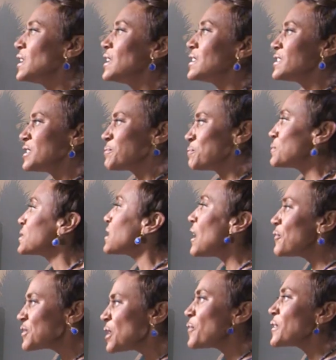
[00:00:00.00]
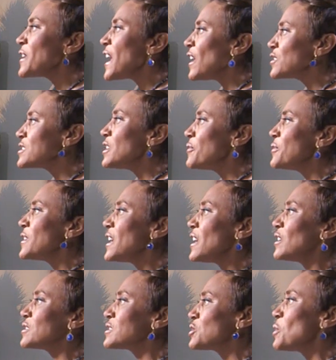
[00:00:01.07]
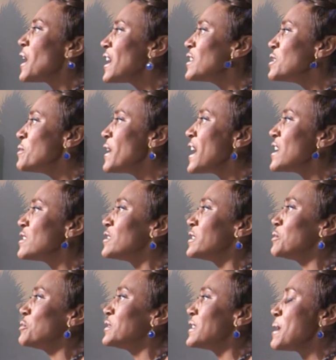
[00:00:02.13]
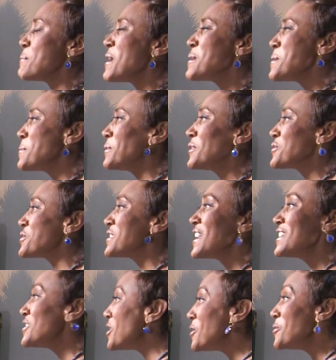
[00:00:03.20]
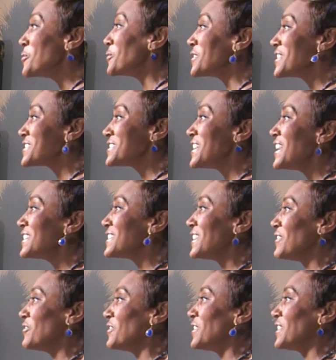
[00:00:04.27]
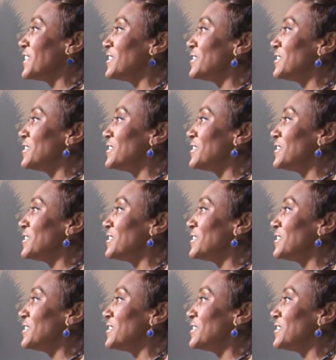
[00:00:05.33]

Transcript: tough it out. Tough, tough yeah. it out, tough it out. So yeah. how do you handle it when, and make people understand, no, it's not that way? Uh,